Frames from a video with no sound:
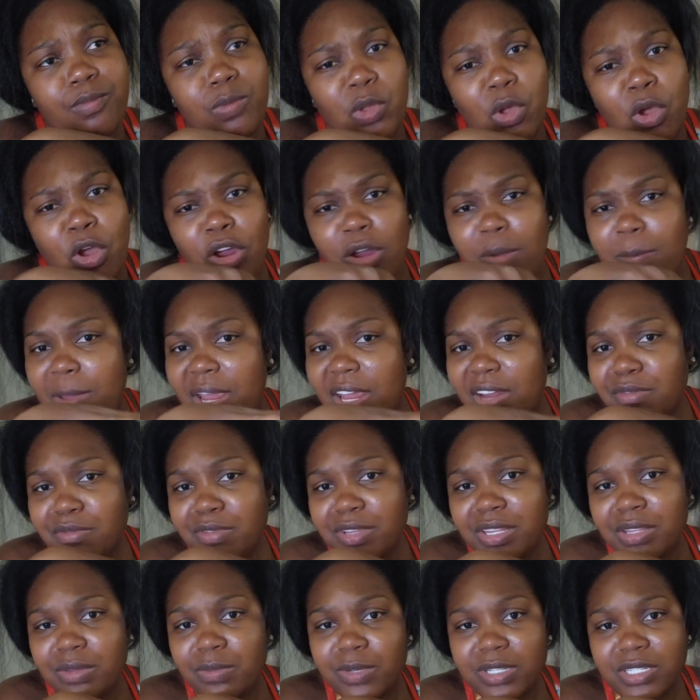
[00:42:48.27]
Our band
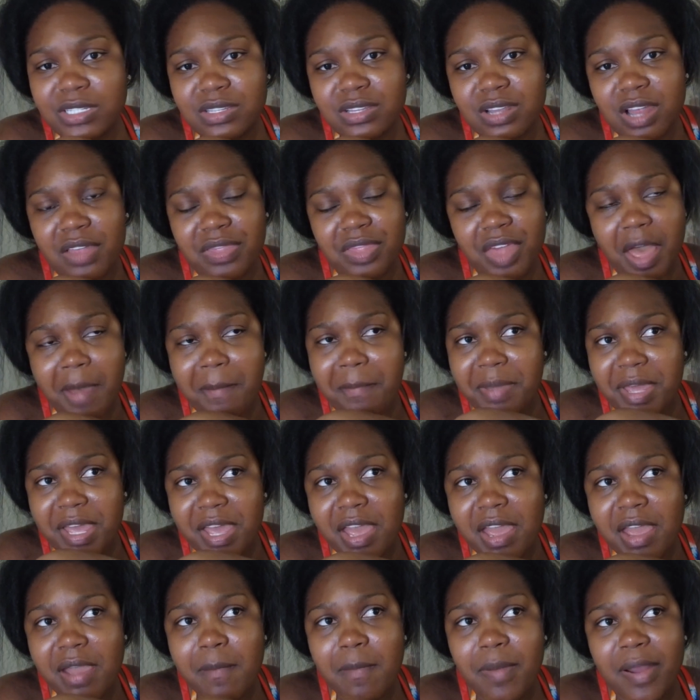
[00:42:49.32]
really was not that
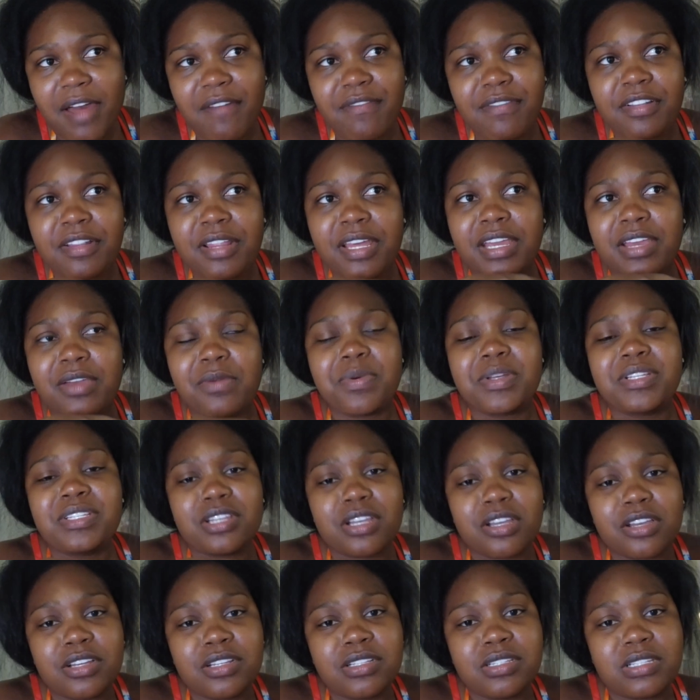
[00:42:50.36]
big, but I felt like it was a
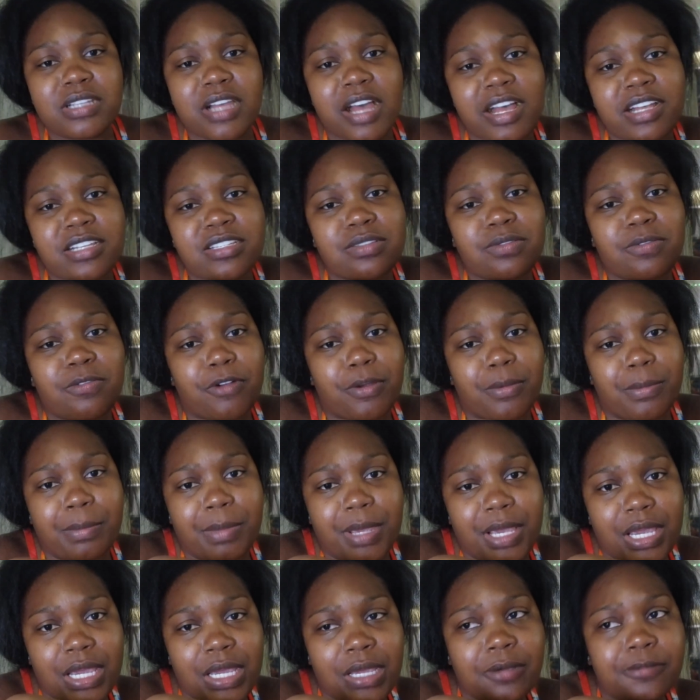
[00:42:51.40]
good size for
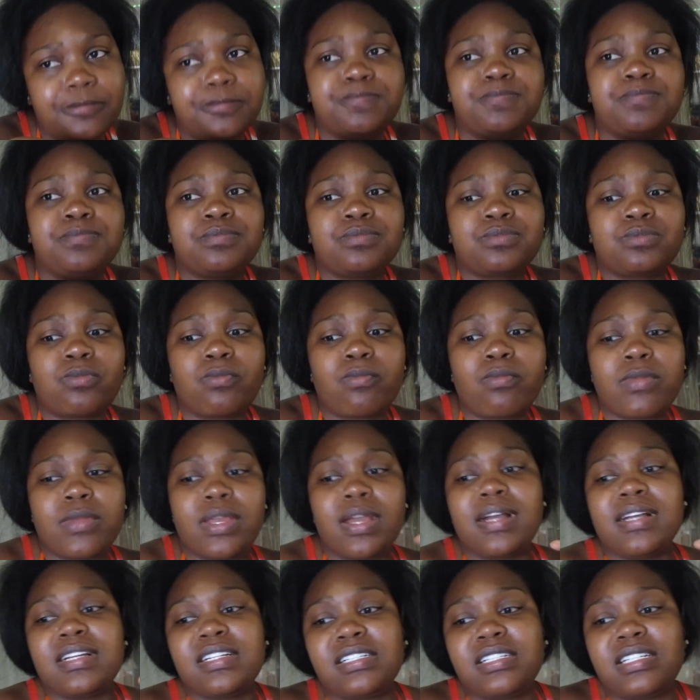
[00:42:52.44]
me
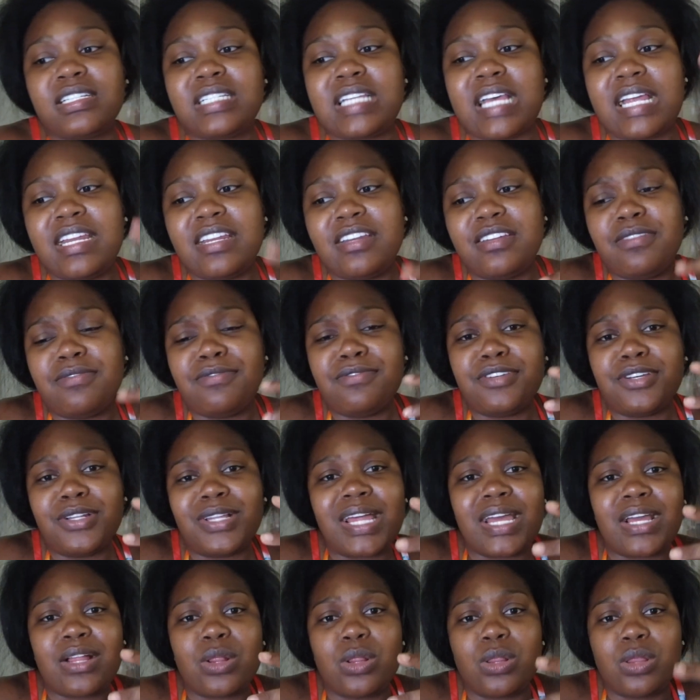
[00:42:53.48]
because I didn't feel
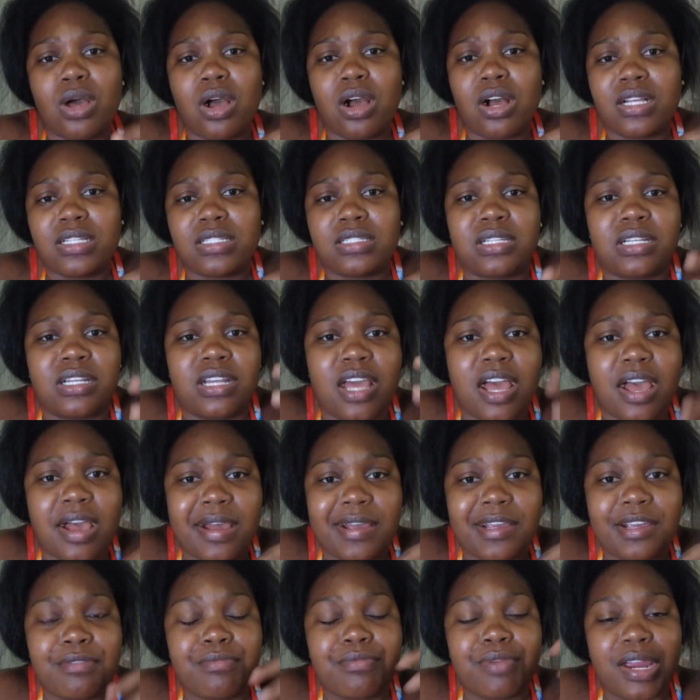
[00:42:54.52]
like lost, and I
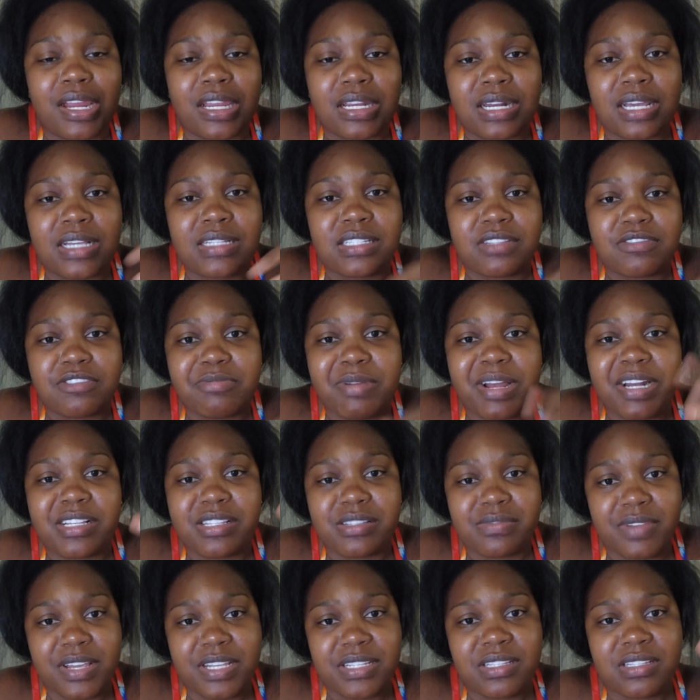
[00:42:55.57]
can recognize everybody's
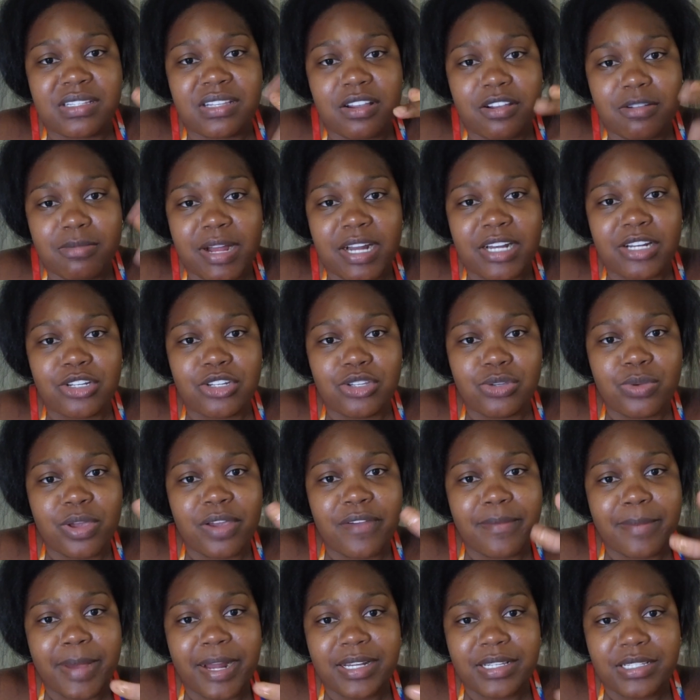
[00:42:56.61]
faces. Everybody knew
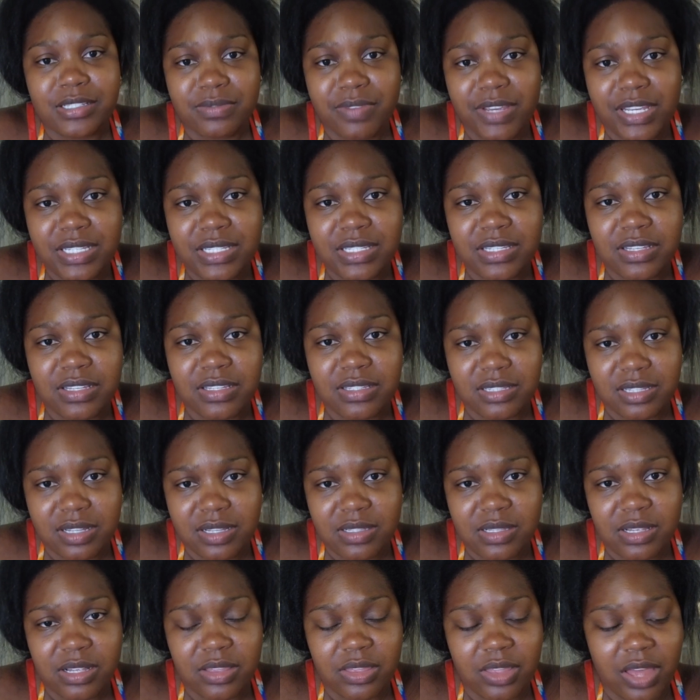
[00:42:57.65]
everybody's faces, things
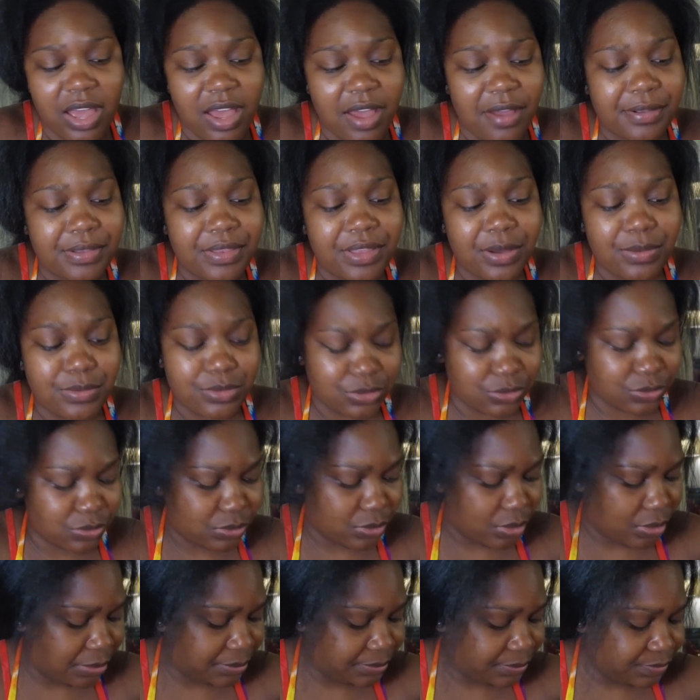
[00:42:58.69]
like that. That was
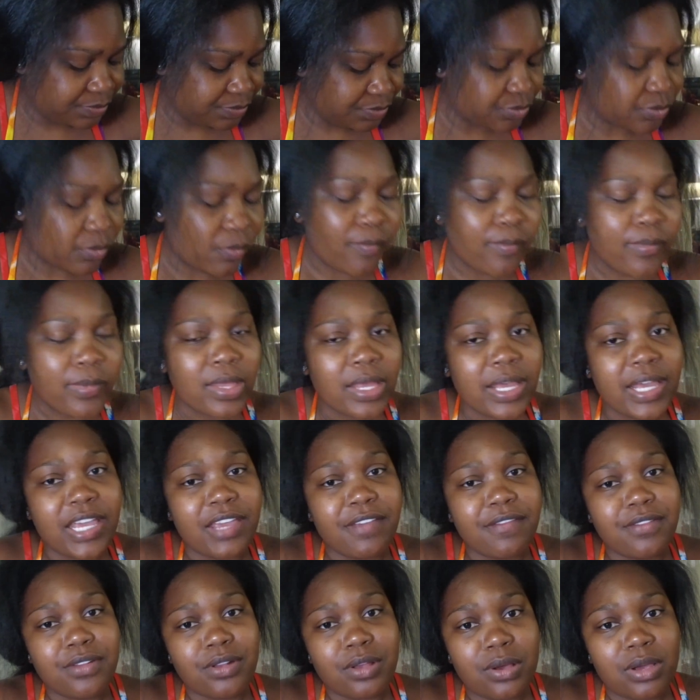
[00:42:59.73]
cool.
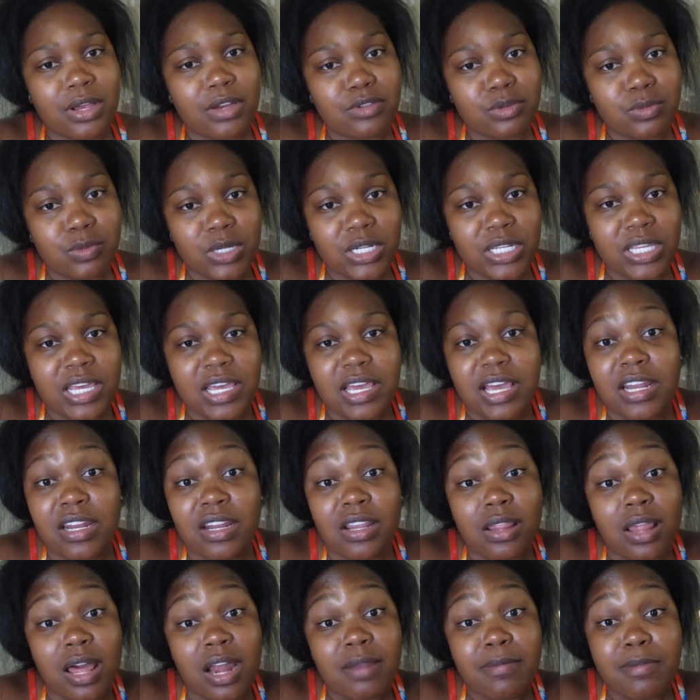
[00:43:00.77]
Even though everyone came, and a
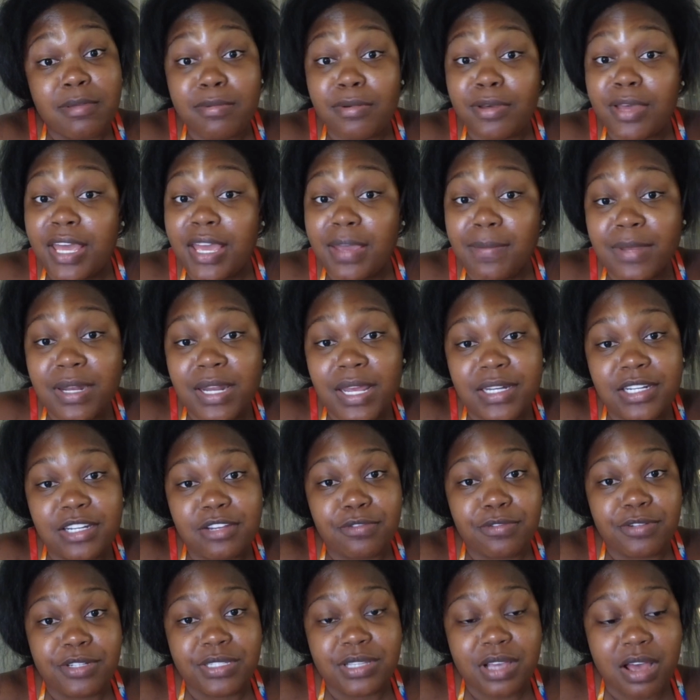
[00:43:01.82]
lot of people came in at
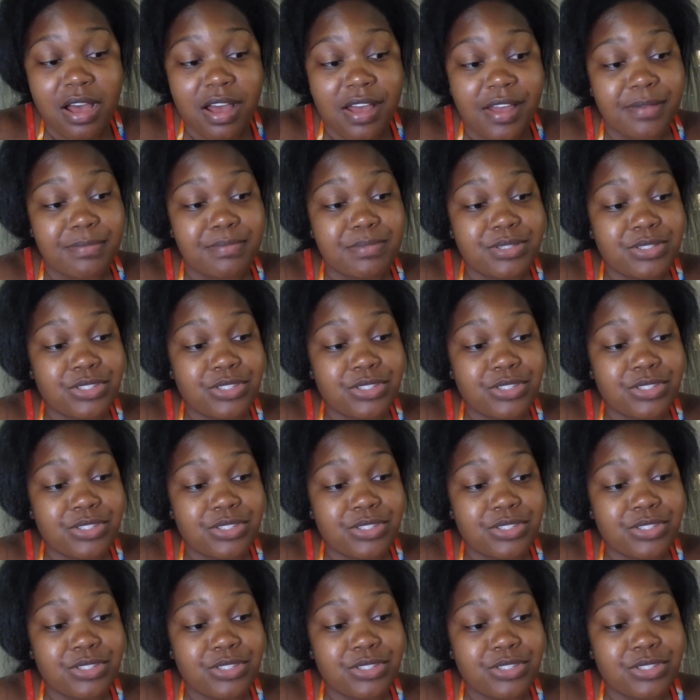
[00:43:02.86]
different times.